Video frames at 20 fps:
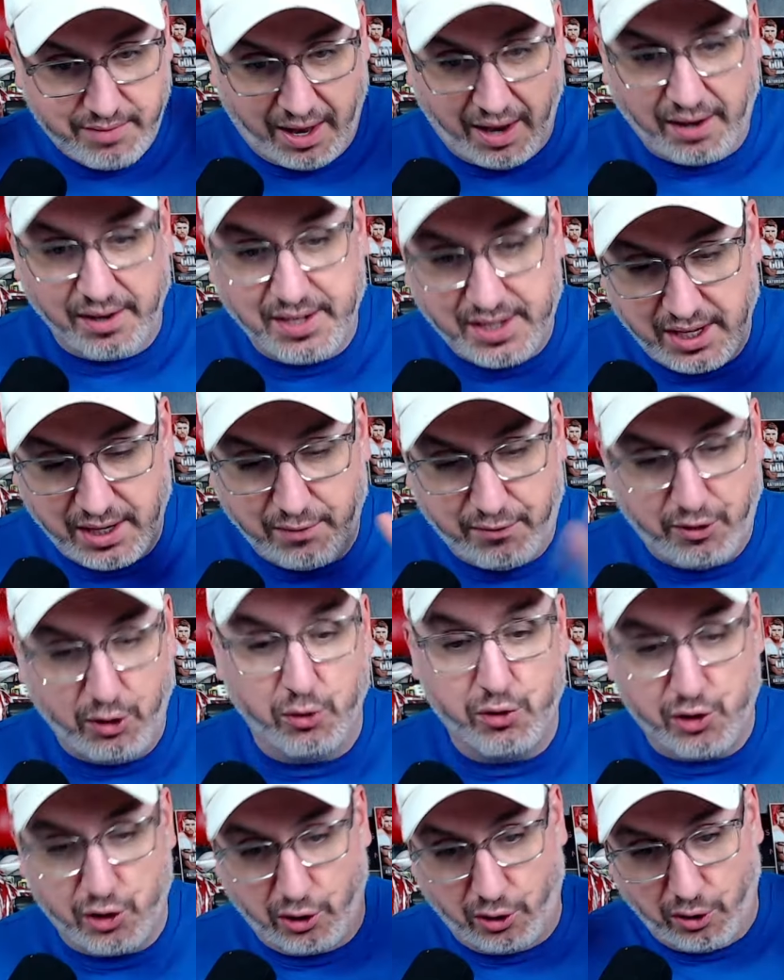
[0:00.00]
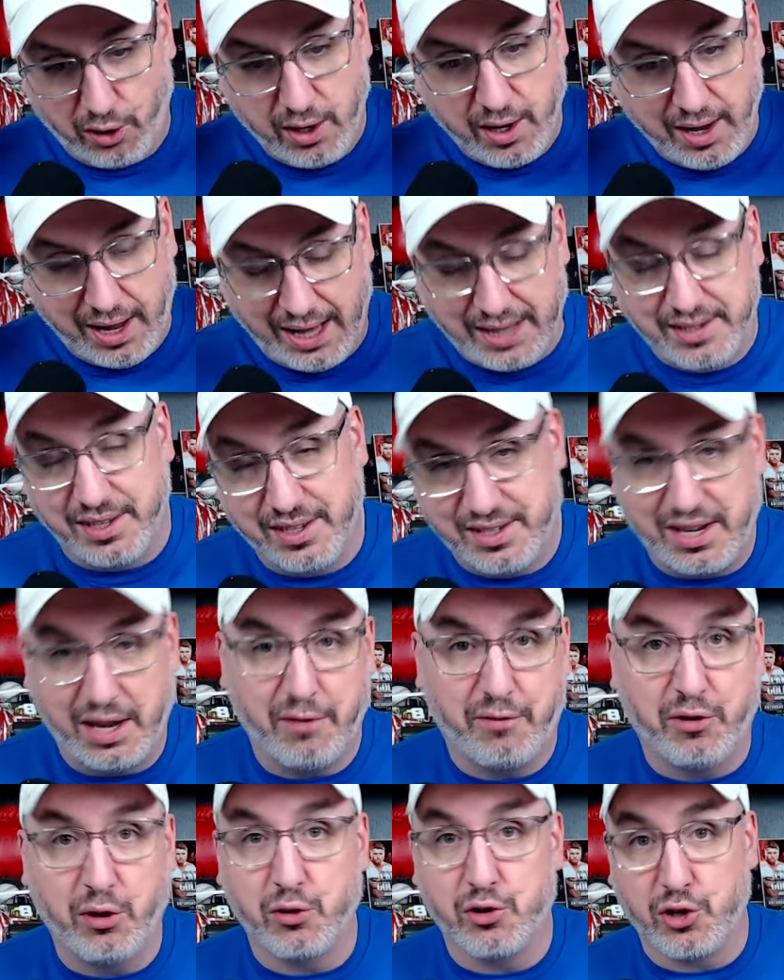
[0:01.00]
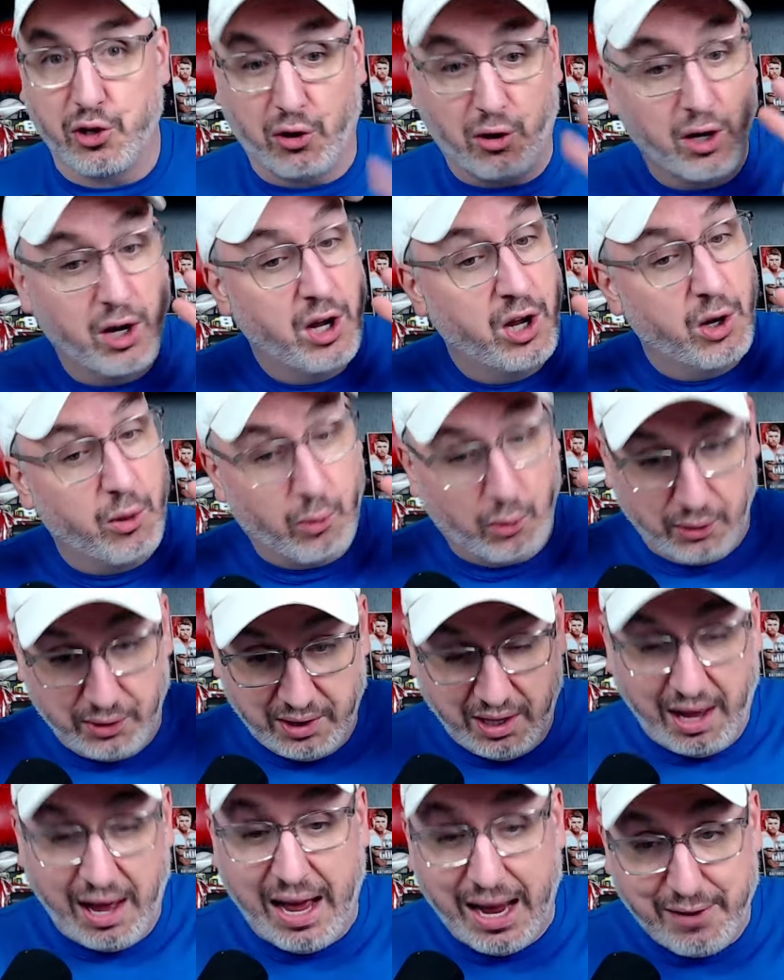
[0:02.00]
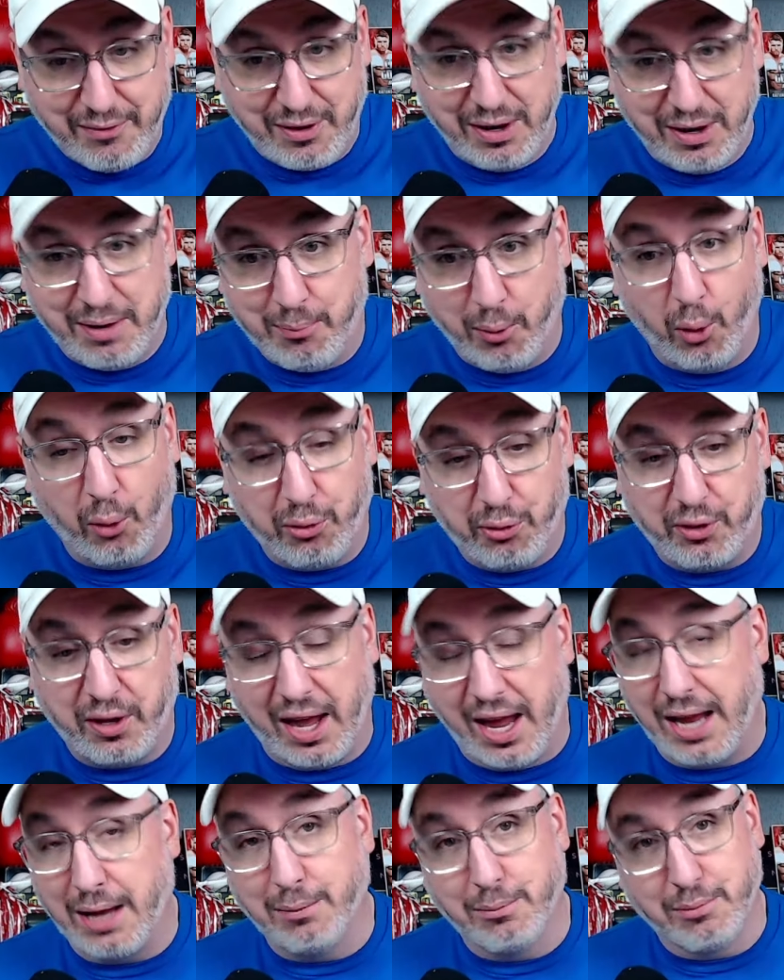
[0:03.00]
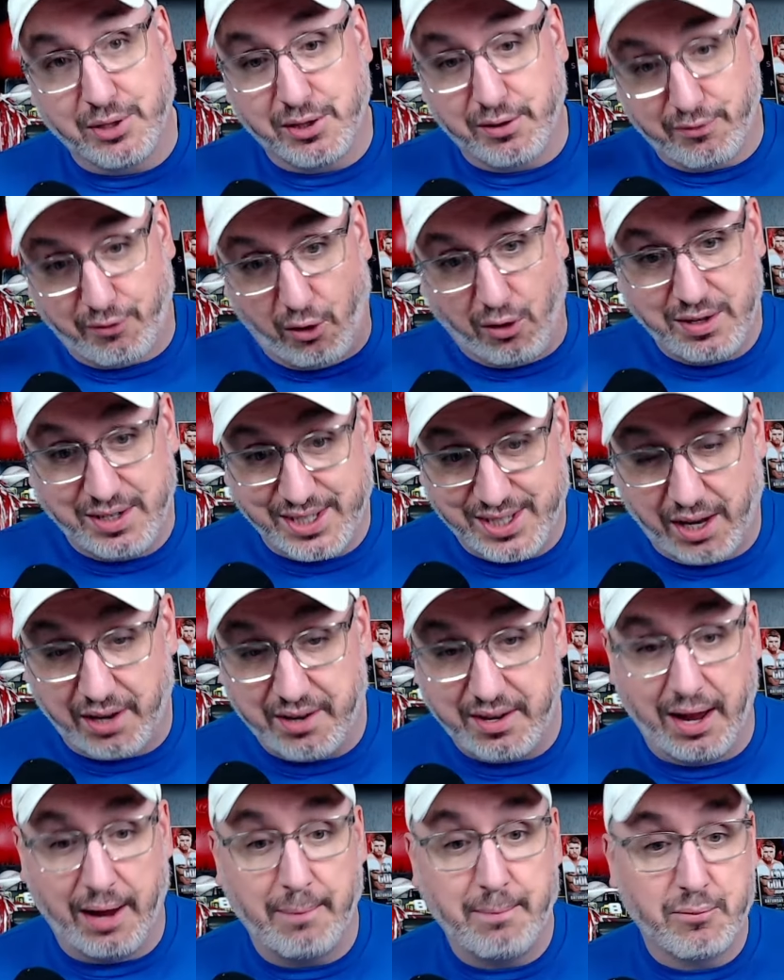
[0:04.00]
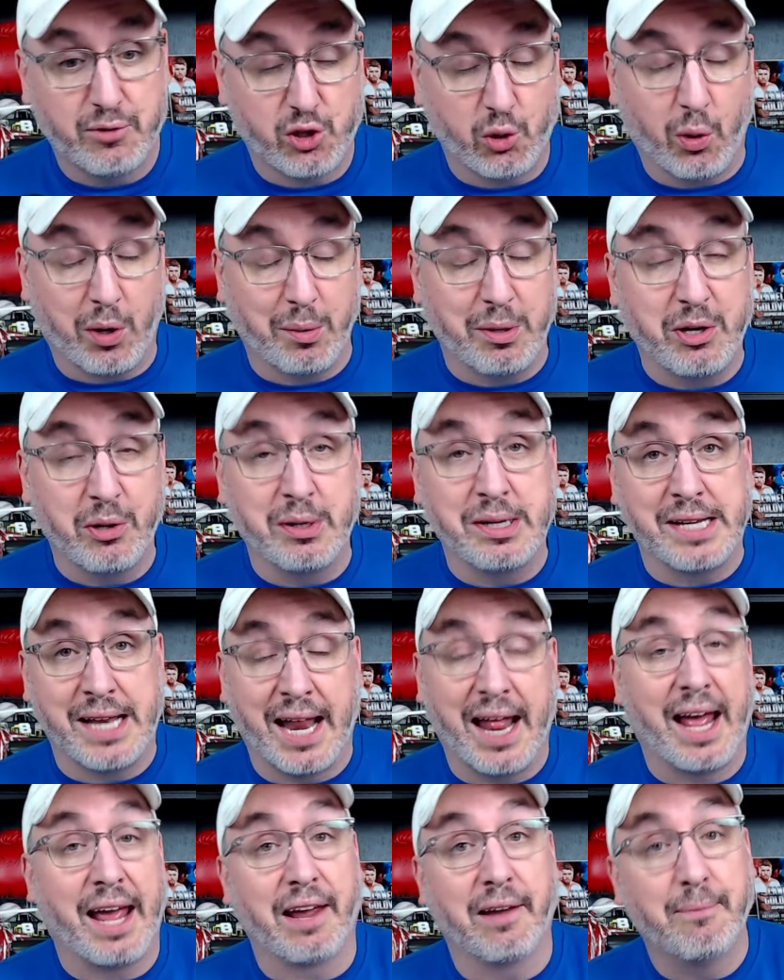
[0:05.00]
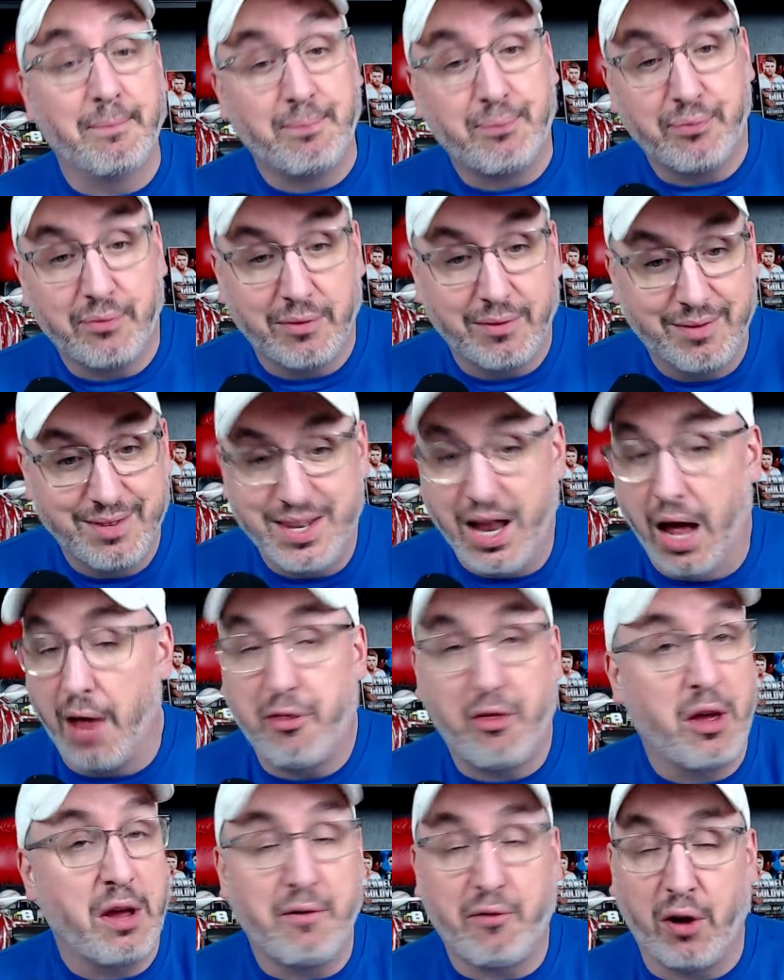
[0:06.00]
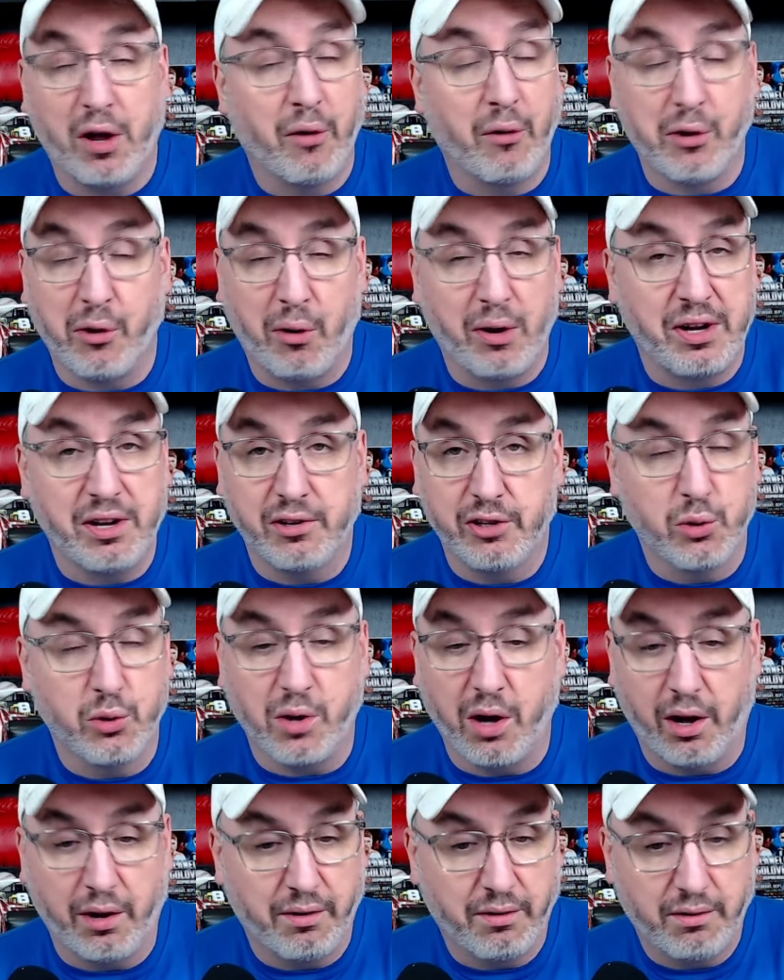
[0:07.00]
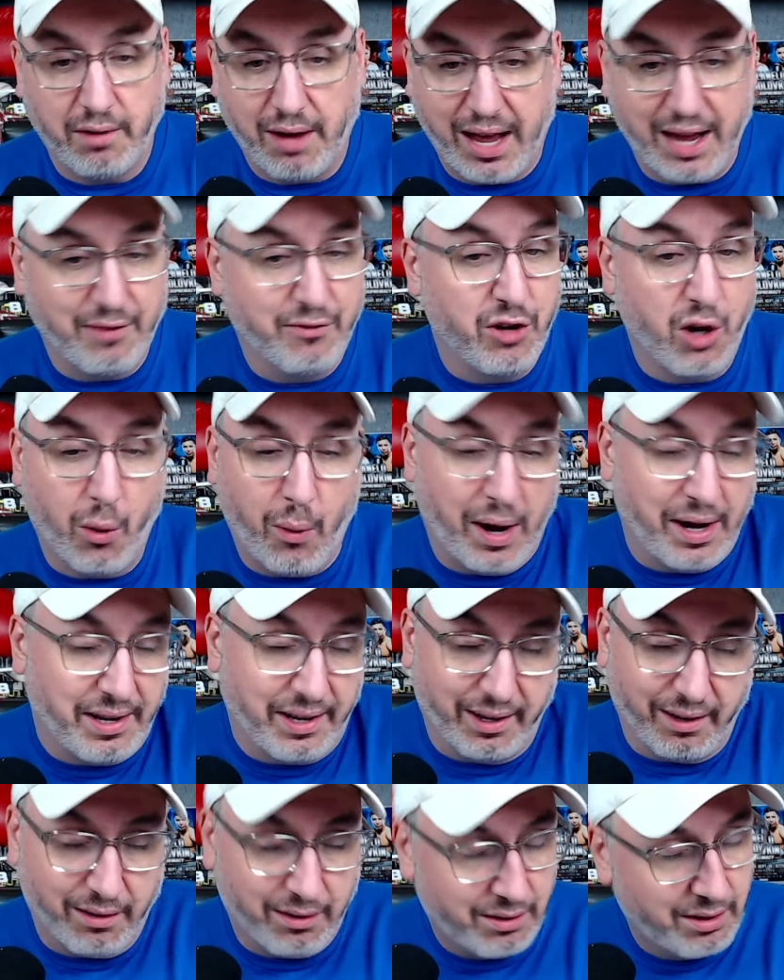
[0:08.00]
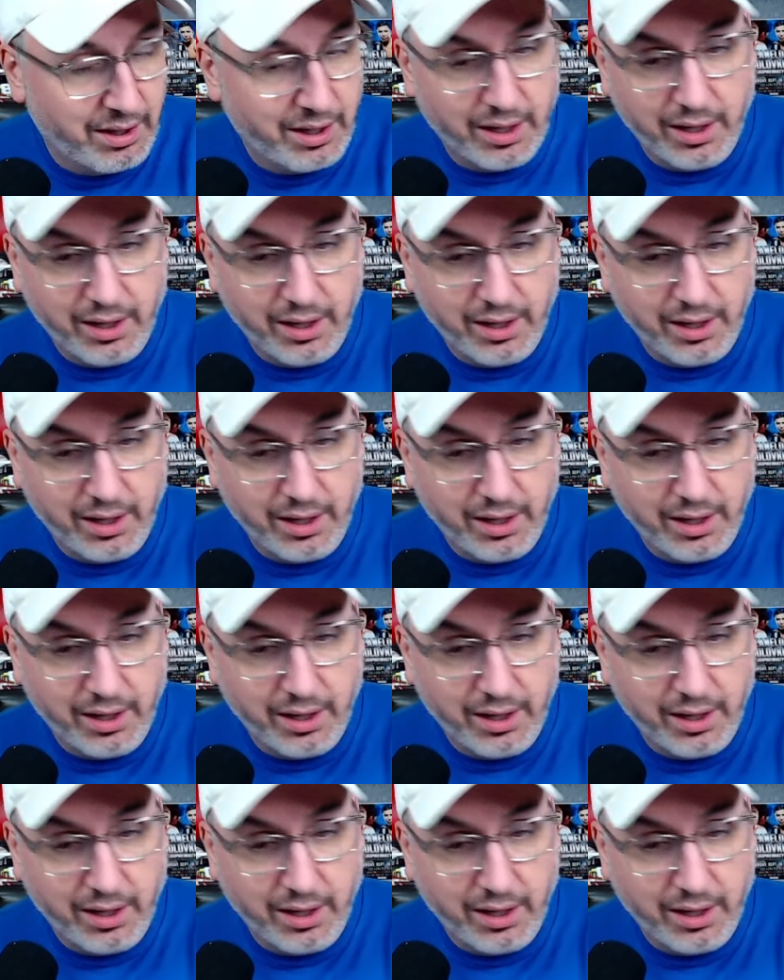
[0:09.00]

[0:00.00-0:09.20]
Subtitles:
Tennessee future, NC State future. We're live in both games on Sunday. So what are we doing today? Nothing for Illinois, UConn. I have no idea.